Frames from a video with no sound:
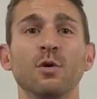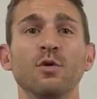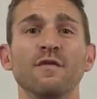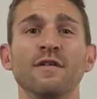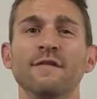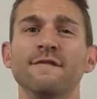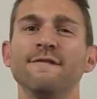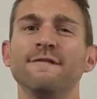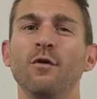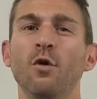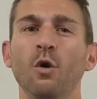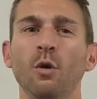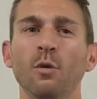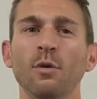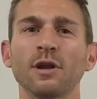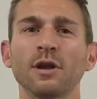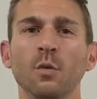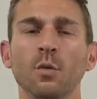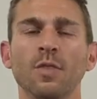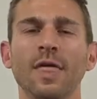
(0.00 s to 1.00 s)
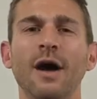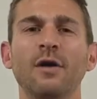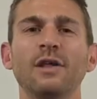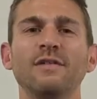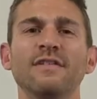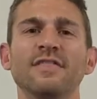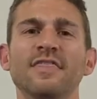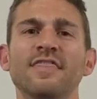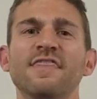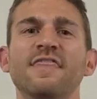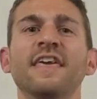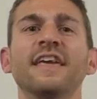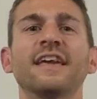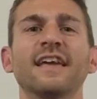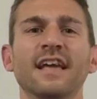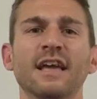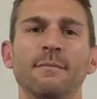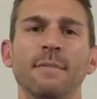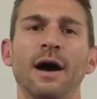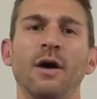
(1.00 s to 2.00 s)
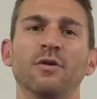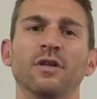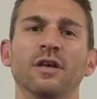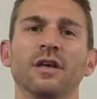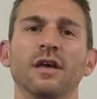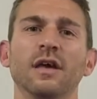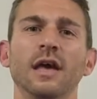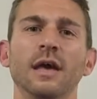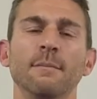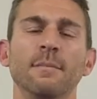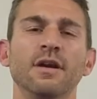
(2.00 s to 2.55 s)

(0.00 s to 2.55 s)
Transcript: moving forward without even thinking about it,